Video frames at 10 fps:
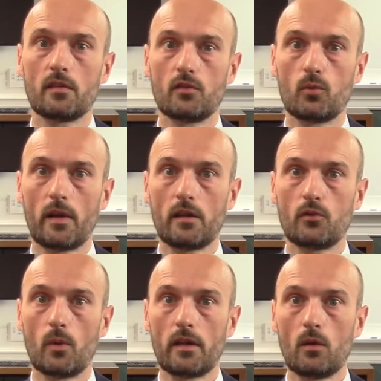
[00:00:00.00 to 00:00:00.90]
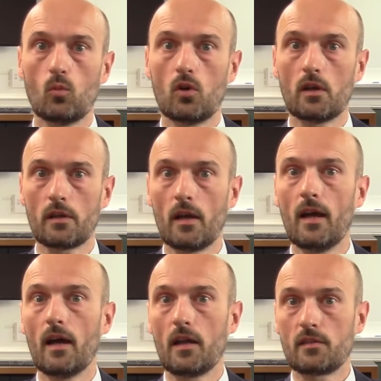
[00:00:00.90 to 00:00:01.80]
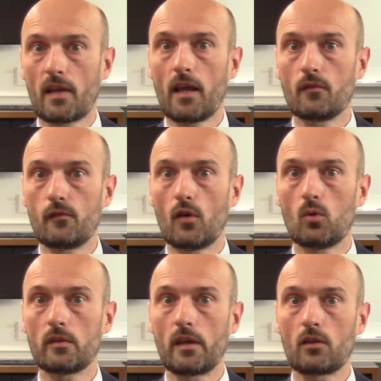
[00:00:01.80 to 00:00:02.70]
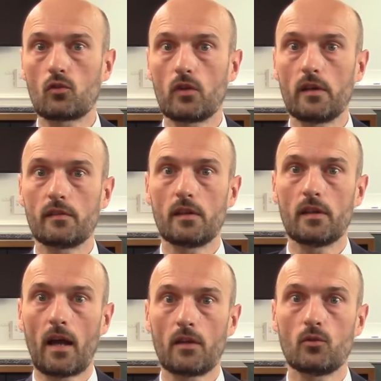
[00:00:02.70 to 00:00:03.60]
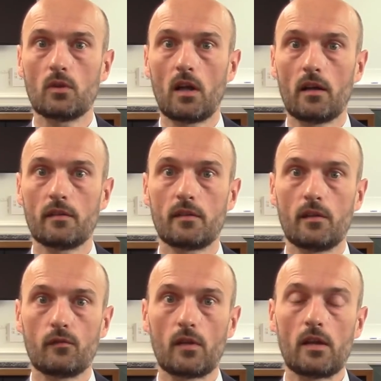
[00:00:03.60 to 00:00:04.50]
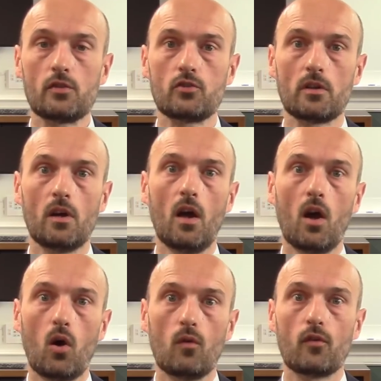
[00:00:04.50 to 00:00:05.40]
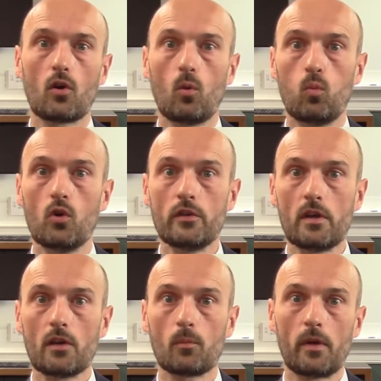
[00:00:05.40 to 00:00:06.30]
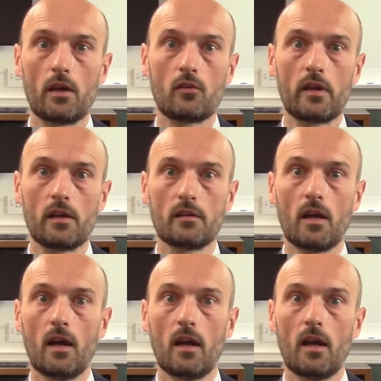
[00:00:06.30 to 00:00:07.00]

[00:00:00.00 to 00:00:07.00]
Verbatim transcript: in 2021, a tenfold increase in annualized inflation over a one year period.